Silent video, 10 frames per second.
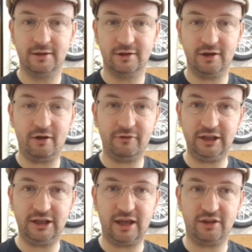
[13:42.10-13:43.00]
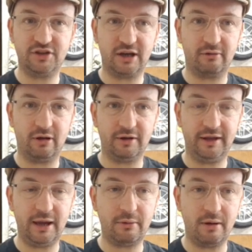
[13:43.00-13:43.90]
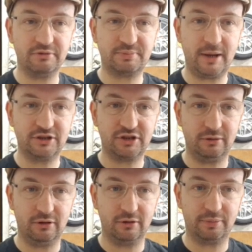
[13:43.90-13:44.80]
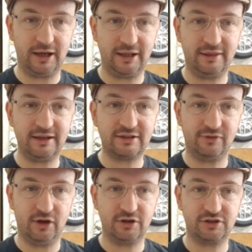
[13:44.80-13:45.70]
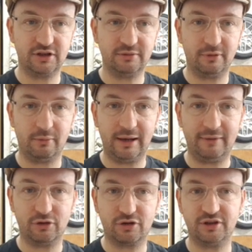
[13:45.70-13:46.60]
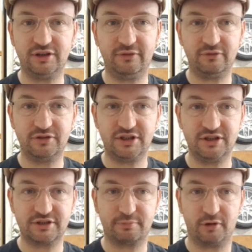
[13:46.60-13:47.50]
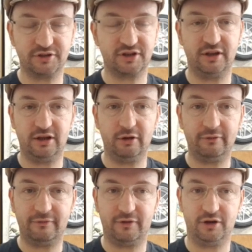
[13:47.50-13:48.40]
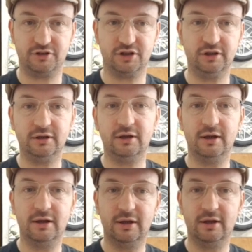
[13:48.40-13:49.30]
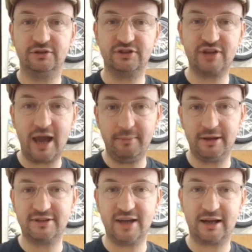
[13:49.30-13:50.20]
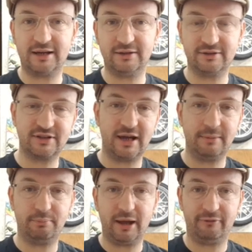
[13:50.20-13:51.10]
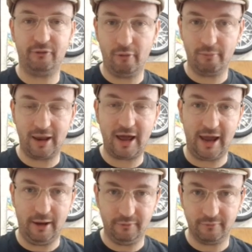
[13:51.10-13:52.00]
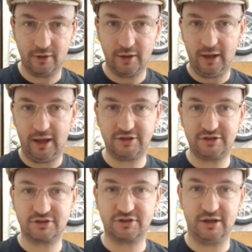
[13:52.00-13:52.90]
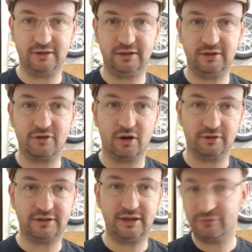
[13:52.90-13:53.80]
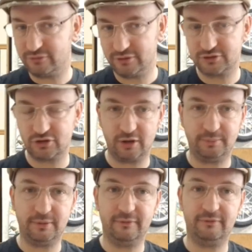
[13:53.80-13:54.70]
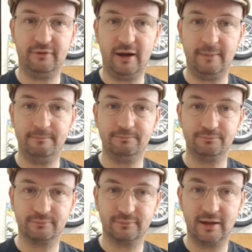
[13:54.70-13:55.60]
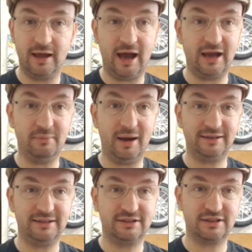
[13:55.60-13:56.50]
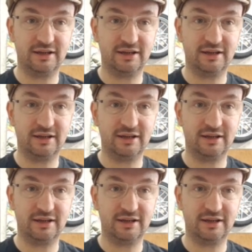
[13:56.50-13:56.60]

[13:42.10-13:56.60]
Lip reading: I think you get the general idea. I won't spend too long playing this version, but we'll have a look at the difference in the sprites on the other version. It's the same, exactly the same platform layout. It's just that you've got different type of animated